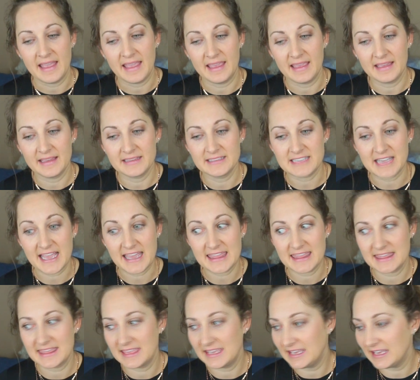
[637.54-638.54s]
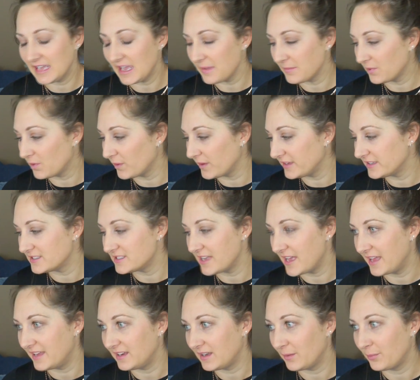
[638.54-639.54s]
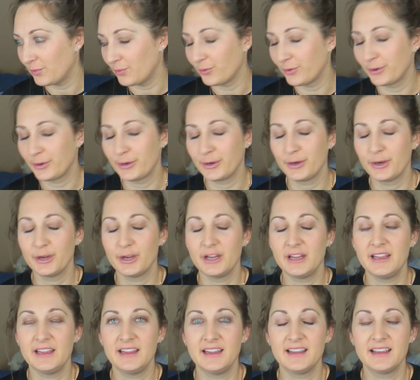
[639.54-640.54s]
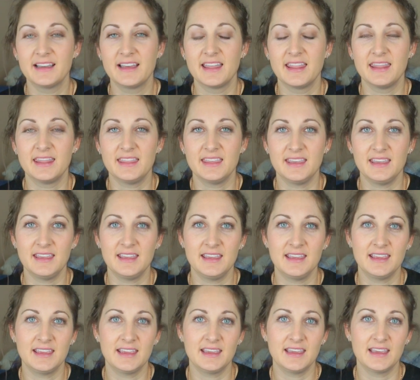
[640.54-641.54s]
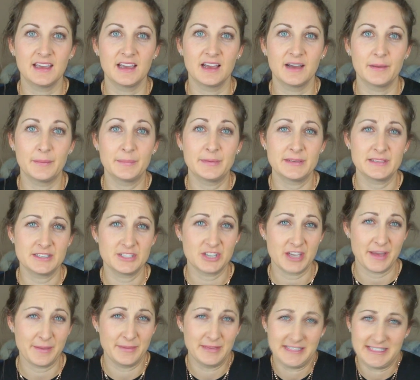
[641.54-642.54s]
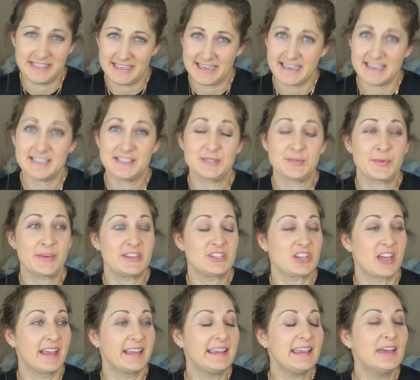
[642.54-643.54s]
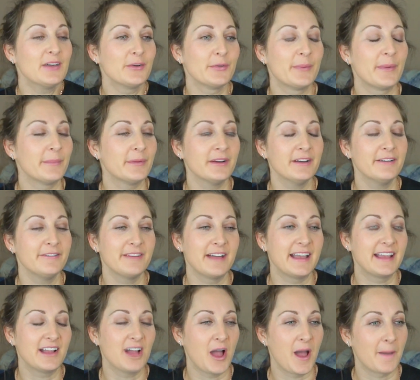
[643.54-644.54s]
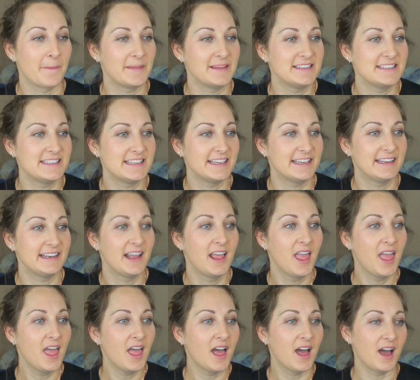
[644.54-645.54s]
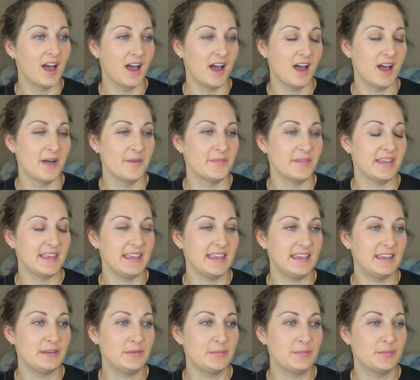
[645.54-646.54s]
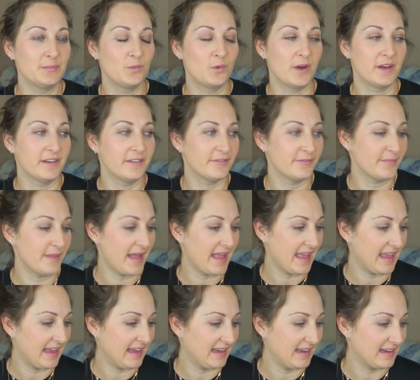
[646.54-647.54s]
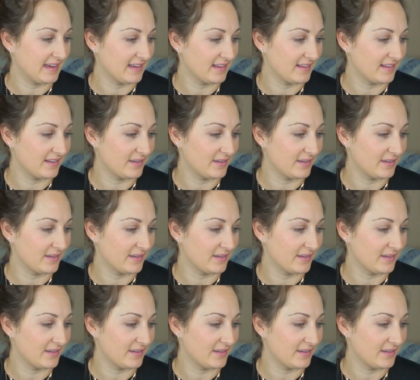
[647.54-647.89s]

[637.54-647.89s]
and I think I'm going to end up ordering the Pochette Métis, which I can't remember if I commented um, in one of my